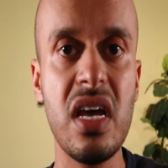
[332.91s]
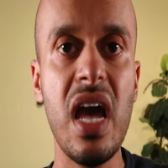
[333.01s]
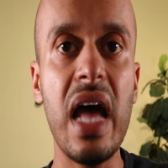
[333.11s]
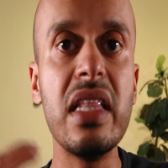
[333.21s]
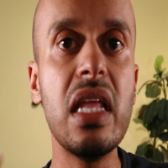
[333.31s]

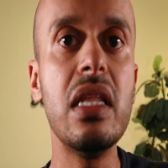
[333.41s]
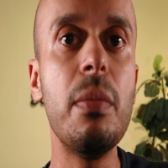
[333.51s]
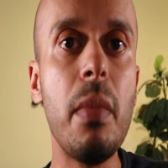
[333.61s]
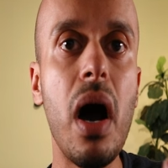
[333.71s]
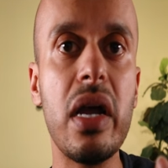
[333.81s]
and then the
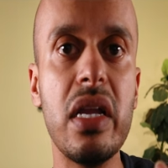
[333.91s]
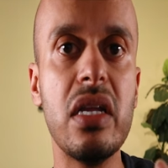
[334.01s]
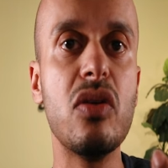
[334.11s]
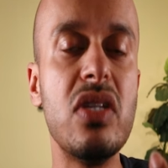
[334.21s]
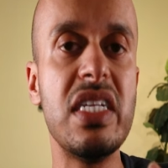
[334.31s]
market or
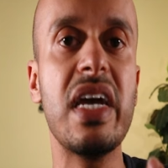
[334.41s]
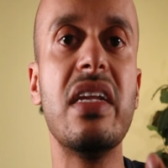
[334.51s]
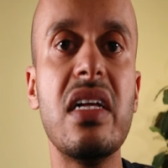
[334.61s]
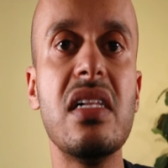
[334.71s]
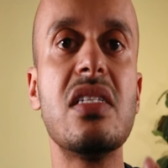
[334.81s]
the
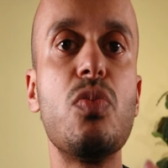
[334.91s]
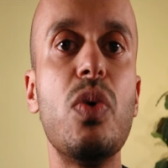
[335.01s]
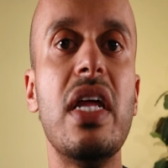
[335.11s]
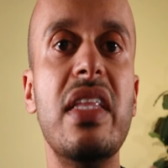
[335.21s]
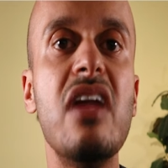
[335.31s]
technicals would
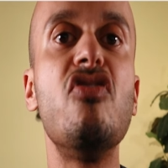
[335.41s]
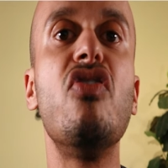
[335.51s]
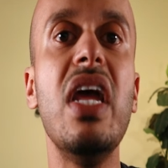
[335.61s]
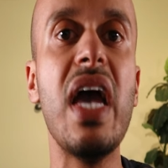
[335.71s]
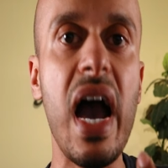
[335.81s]
then
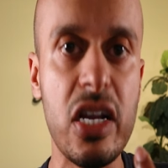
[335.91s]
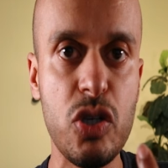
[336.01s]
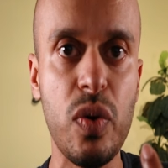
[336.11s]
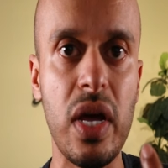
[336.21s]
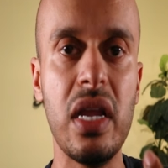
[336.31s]
react to
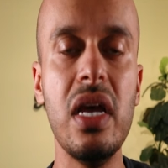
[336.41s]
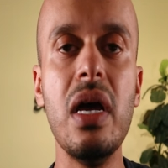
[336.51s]
it.